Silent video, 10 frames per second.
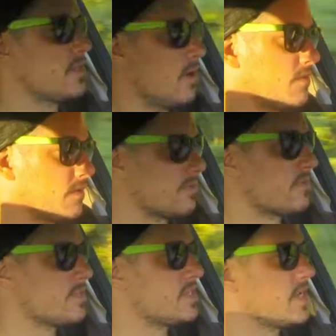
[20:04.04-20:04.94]
over
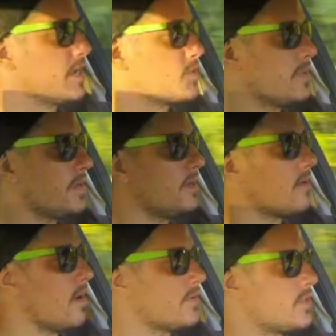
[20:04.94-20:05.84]
from the
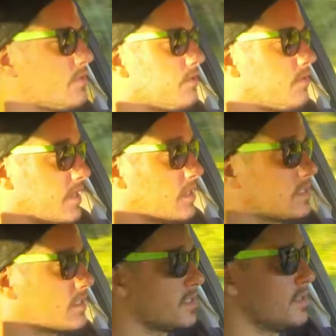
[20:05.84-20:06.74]
ZHP onto
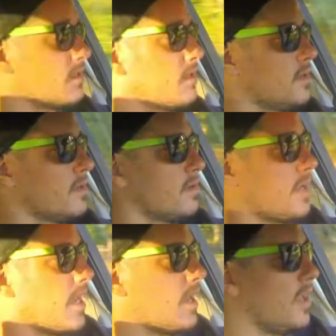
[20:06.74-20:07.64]
this,
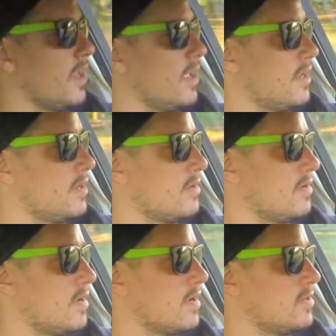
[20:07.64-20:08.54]

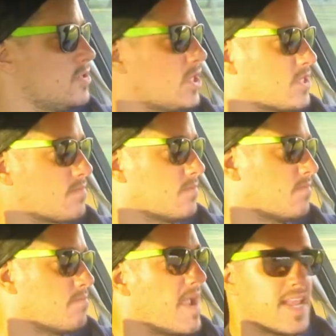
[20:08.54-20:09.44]
and just
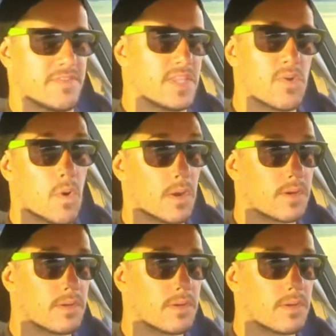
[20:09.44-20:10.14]
made everything work.